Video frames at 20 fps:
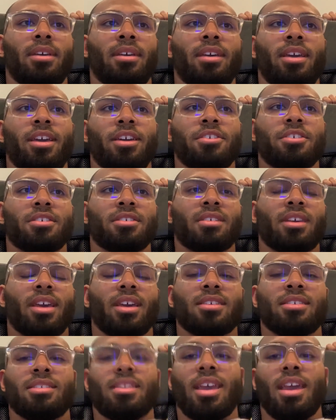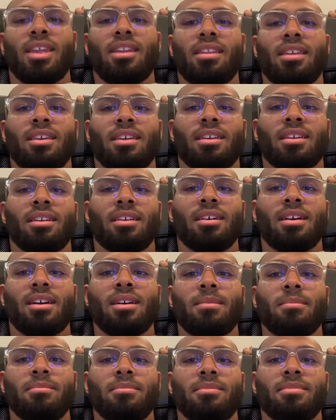And just like standing,
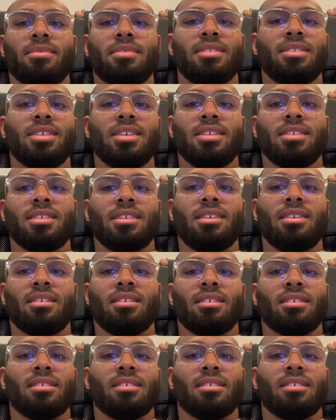I'm dizzy.